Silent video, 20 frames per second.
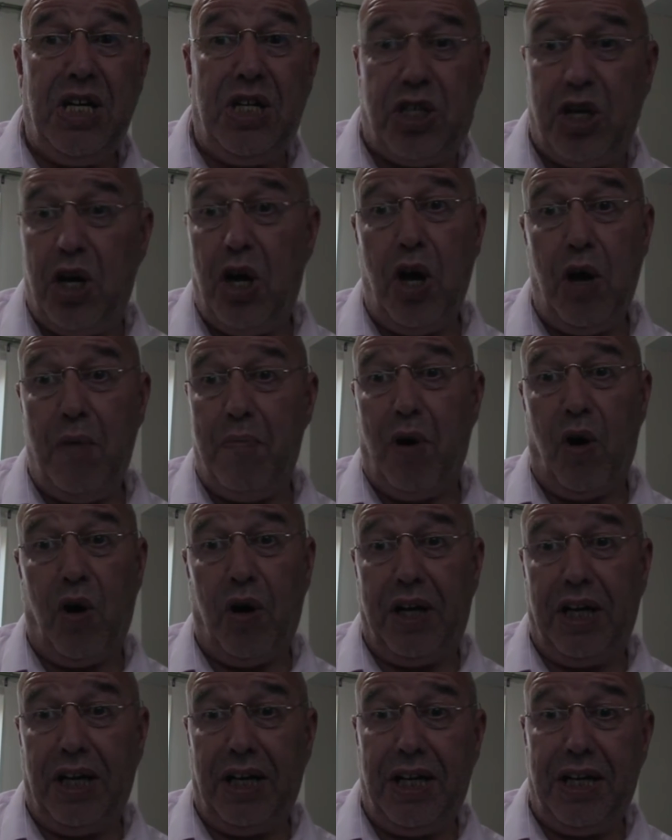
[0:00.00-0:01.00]

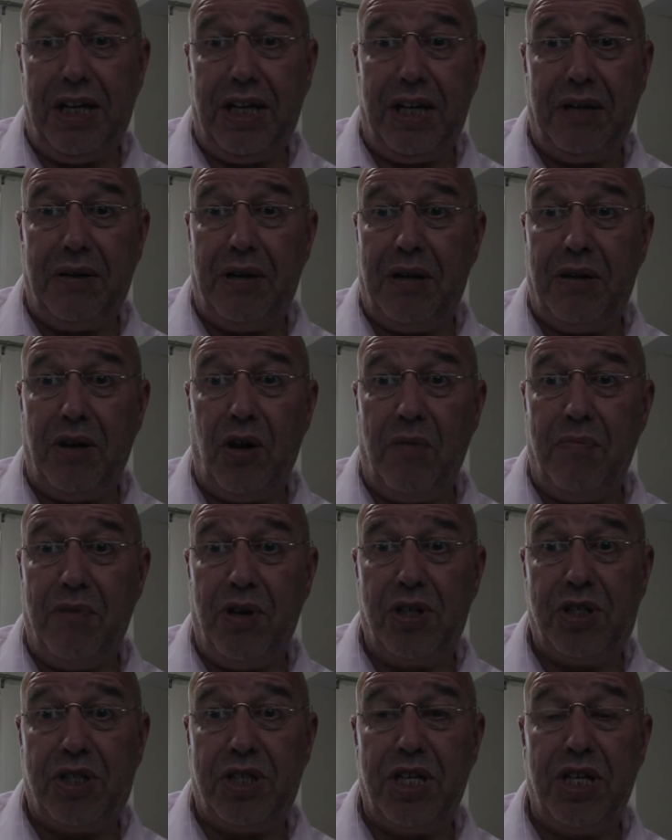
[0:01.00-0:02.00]
turmoil and, and, and
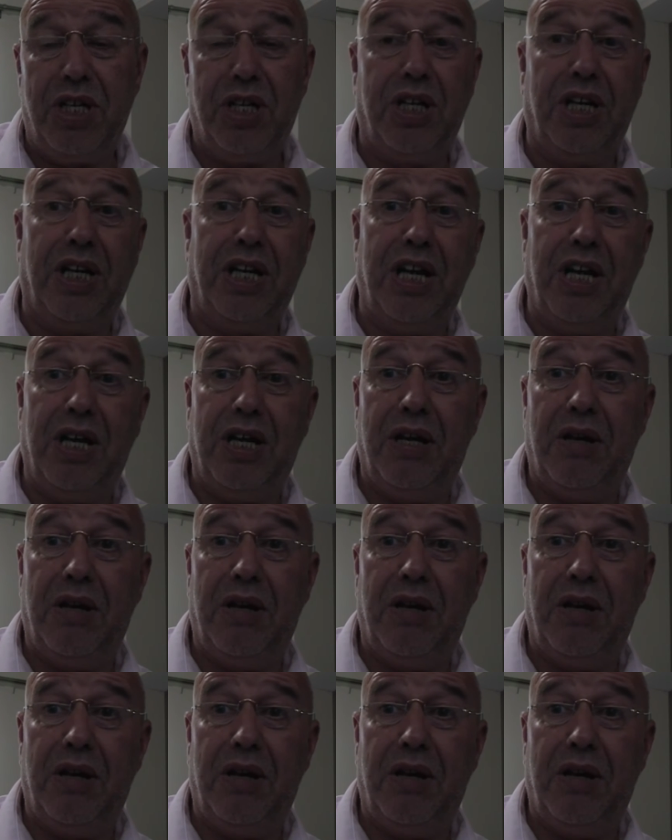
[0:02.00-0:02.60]
almost certainly a,